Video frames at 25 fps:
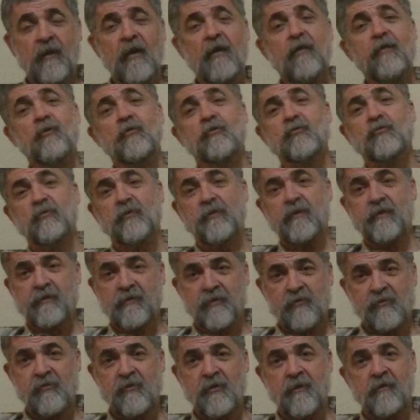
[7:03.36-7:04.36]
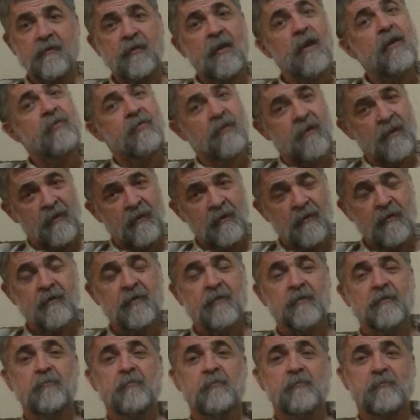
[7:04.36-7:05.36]
I usually suggest, I think
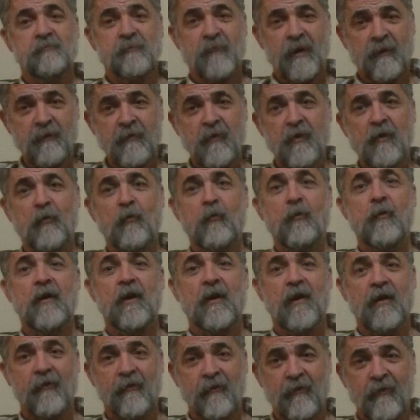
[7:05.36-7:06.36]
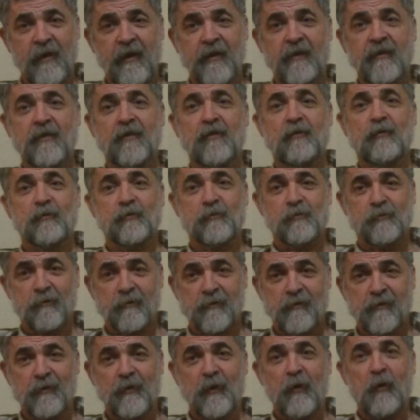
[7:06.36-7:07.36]
we are ready to
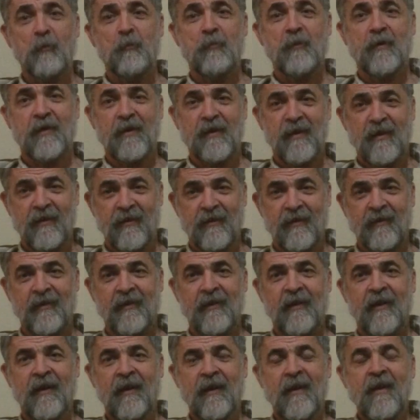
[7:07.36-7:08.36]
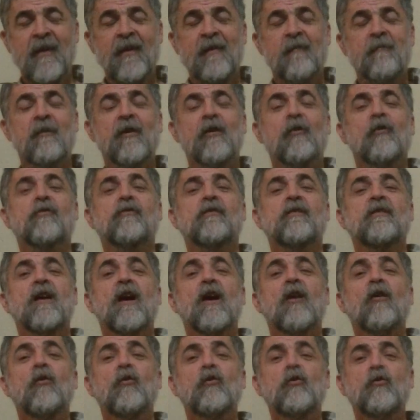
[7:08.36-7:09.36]
stop here, because
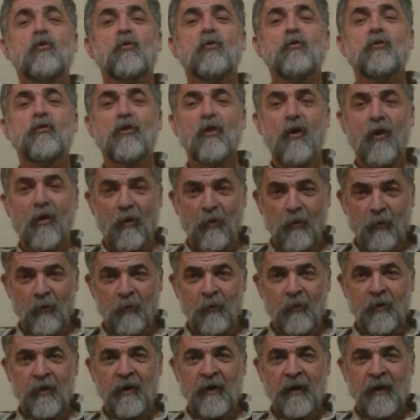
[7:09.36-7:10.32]
now you know